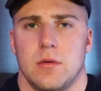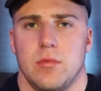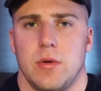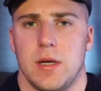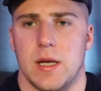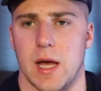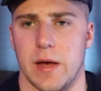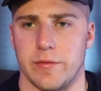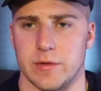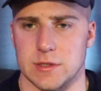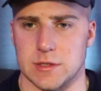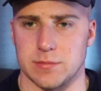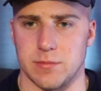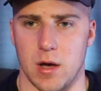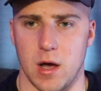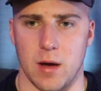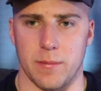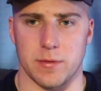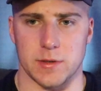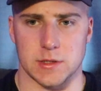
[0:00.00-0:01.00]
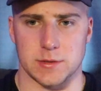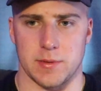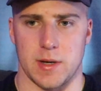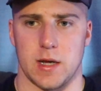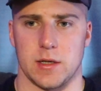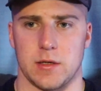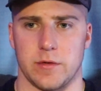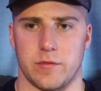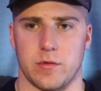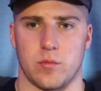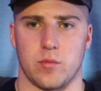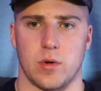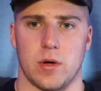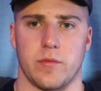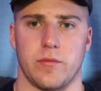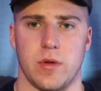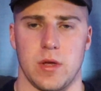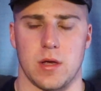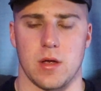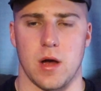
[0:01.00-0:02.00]
We'd have a small perspective of
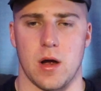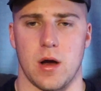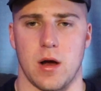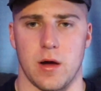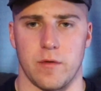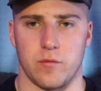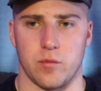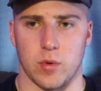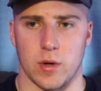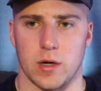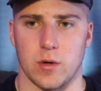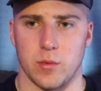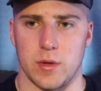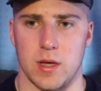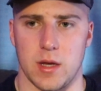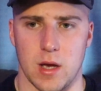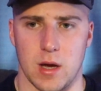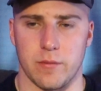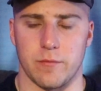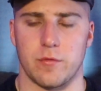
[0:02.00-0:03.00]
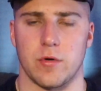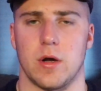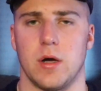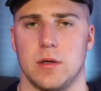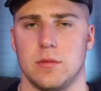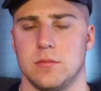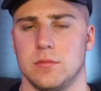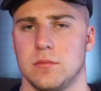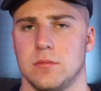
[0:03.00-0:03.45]
where we of where we come from.